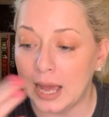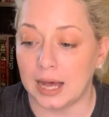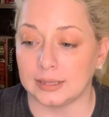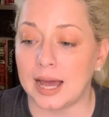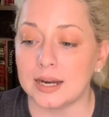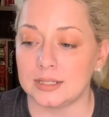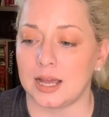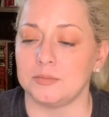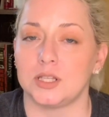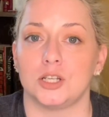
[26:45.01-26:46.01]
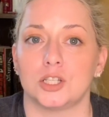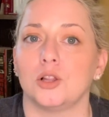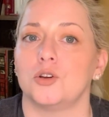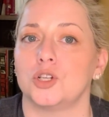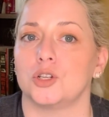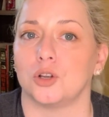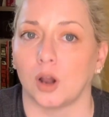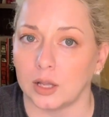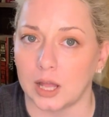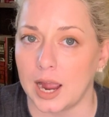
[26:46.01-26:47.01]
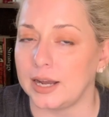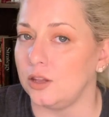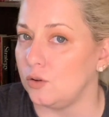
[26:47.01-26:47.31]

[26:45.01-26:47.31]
A lot of times the disclosures are online and